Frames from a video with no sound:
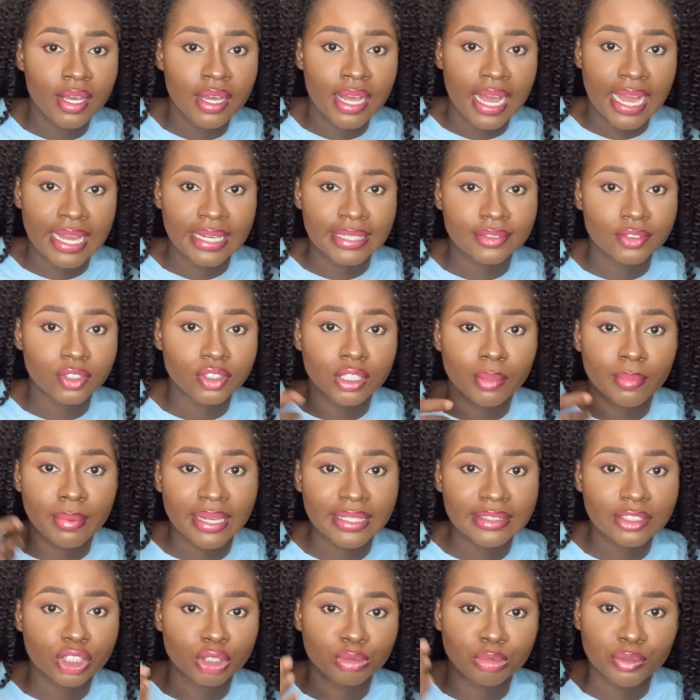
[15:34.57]
I talked
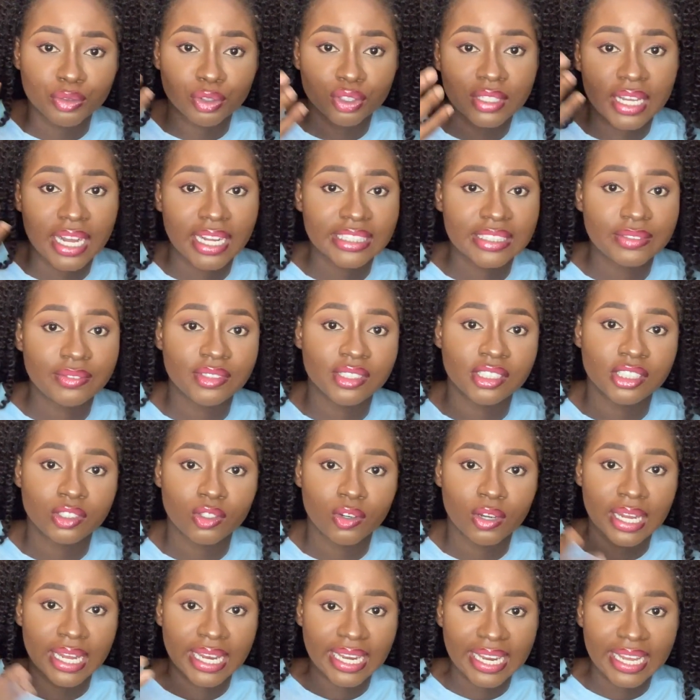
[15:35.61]
about some of those activities they
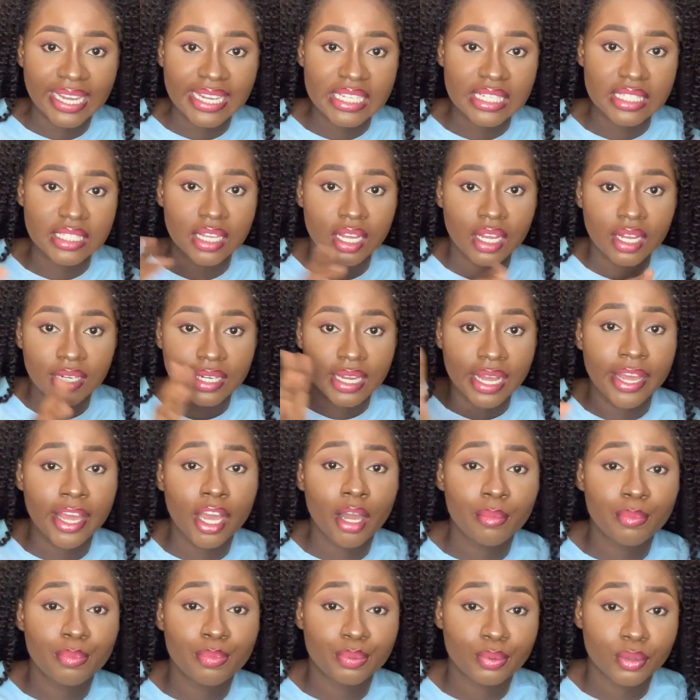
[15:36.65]
organize that
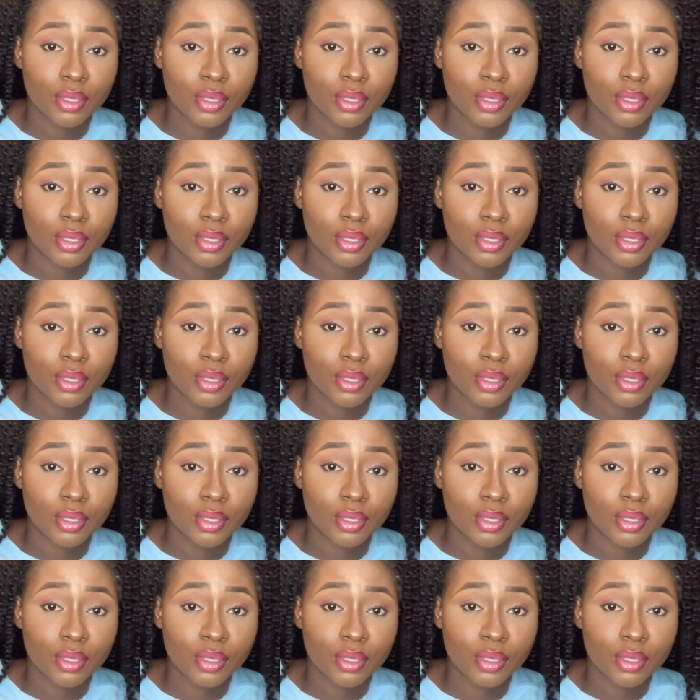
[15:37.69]
help